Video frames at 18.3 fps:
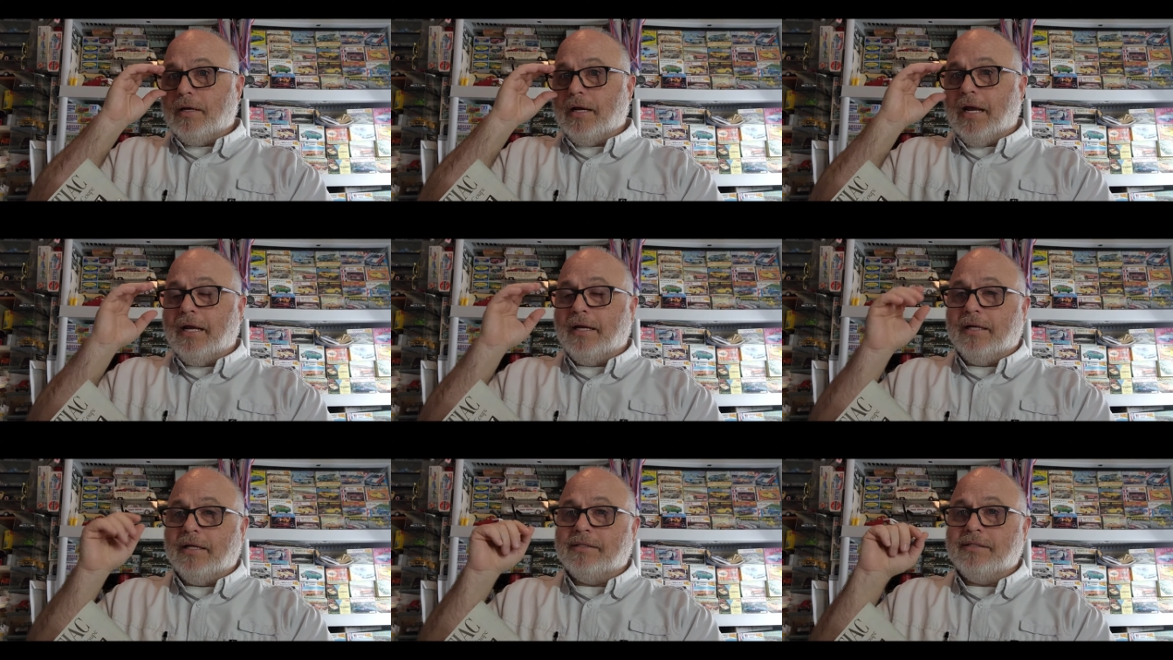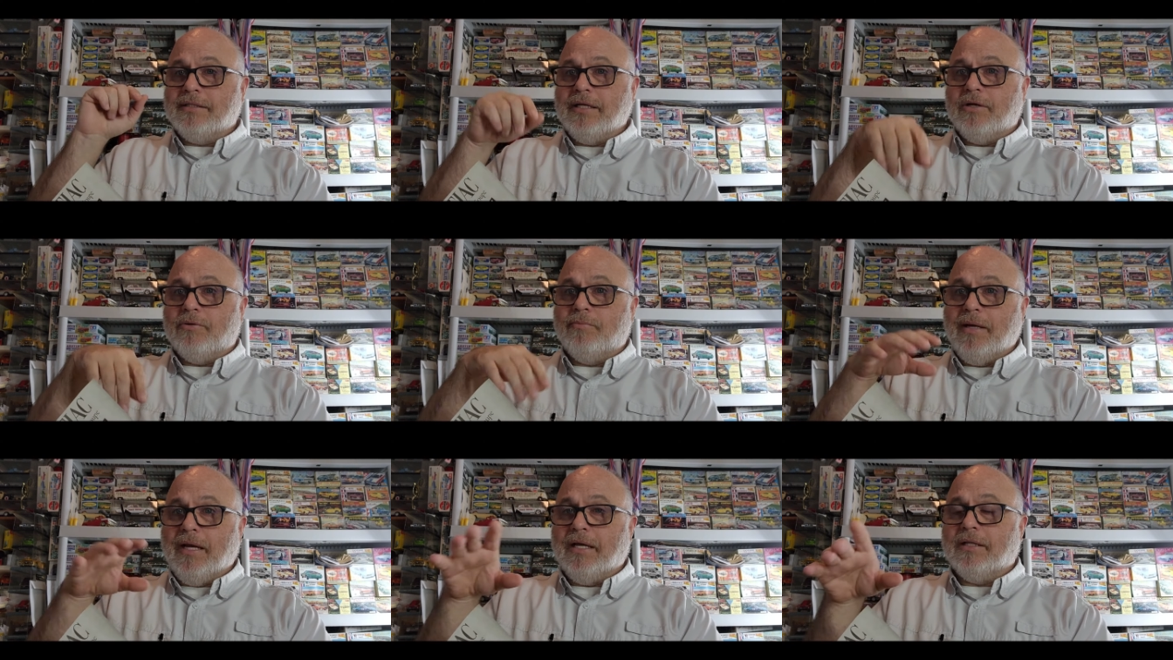and it's
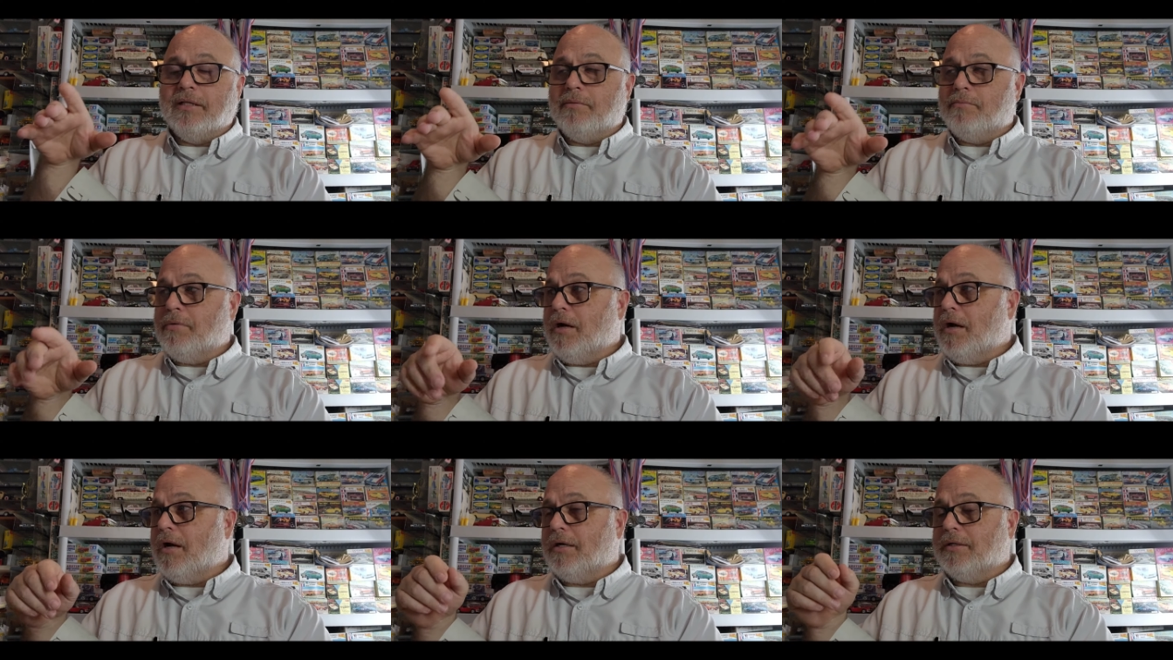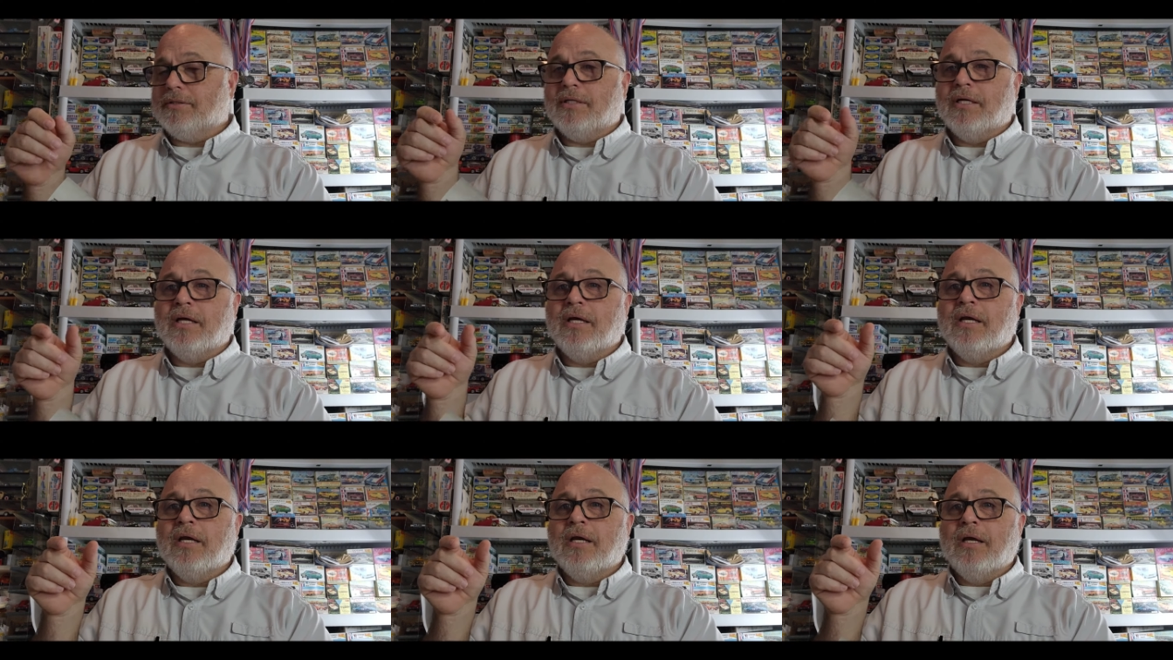still mint in the box.
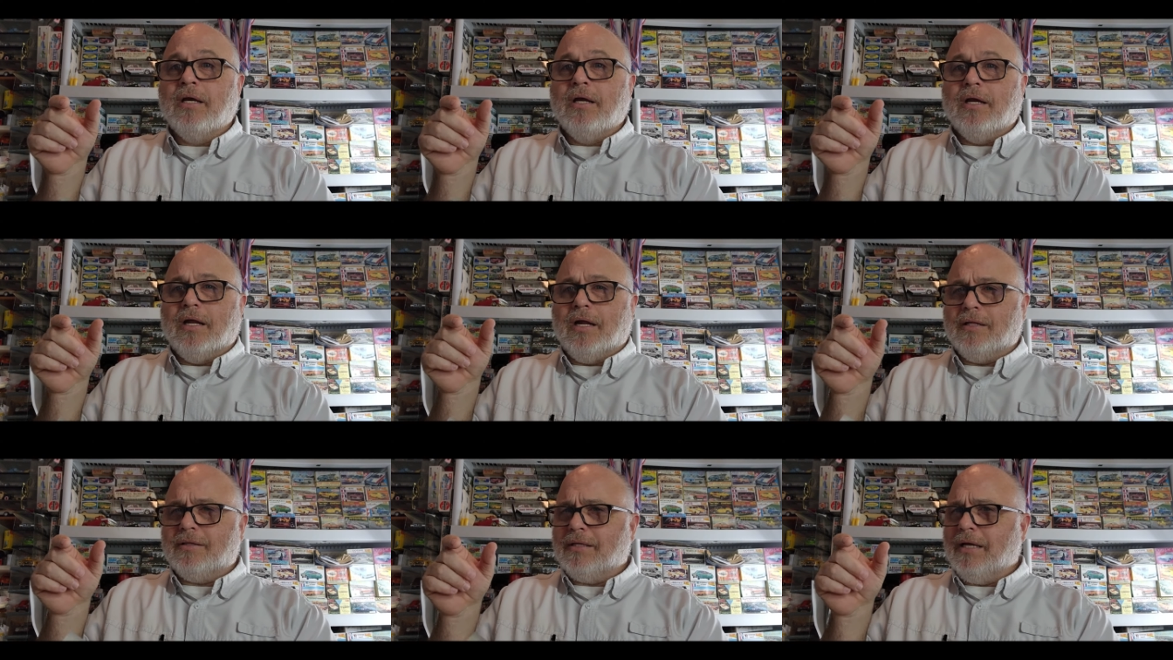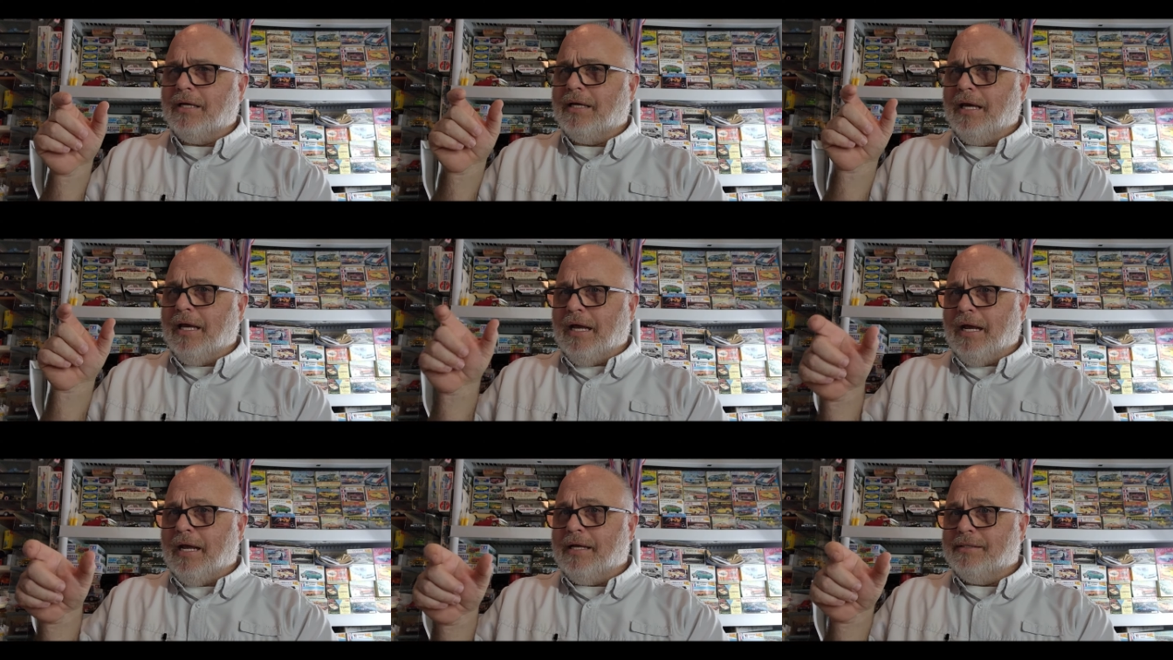I think
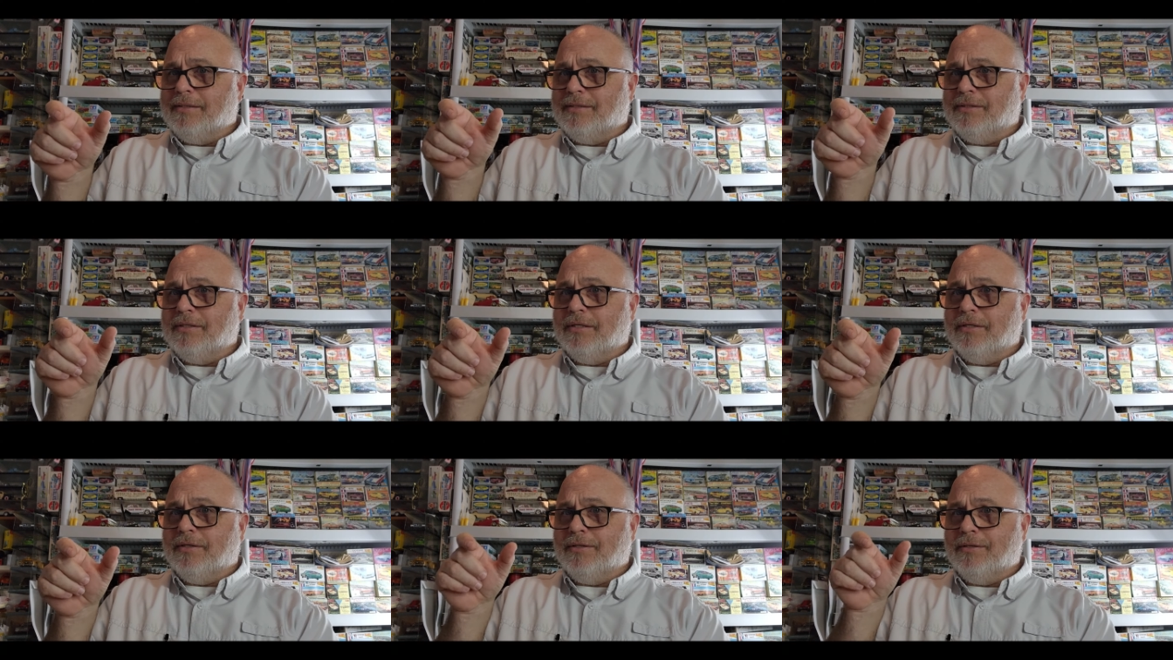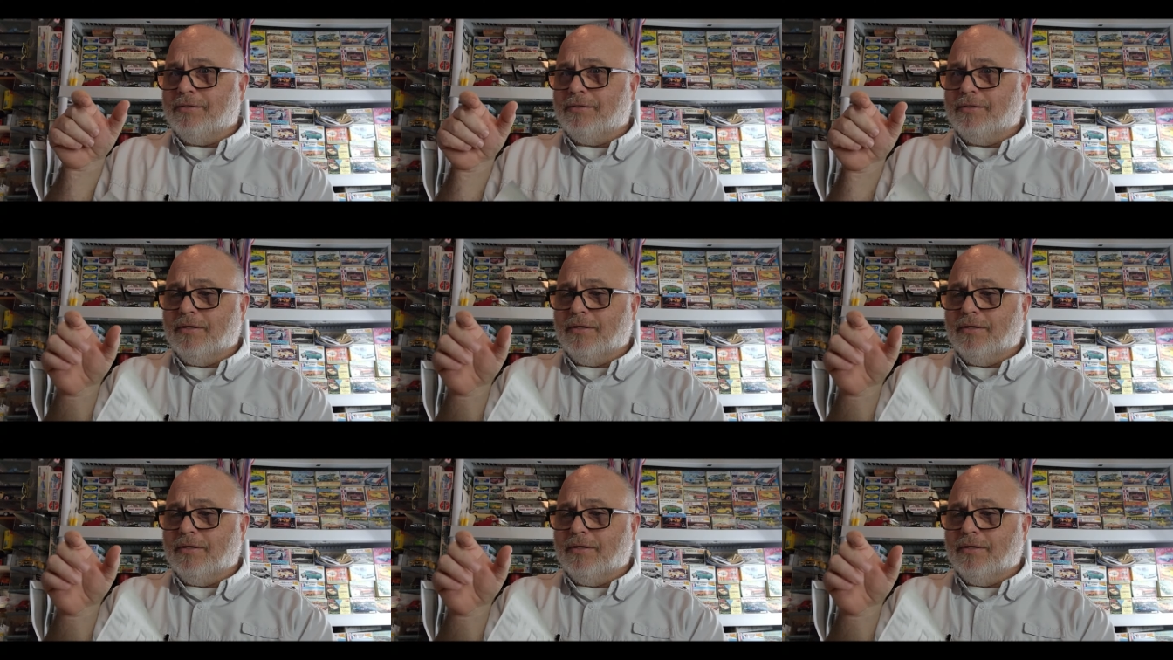it has the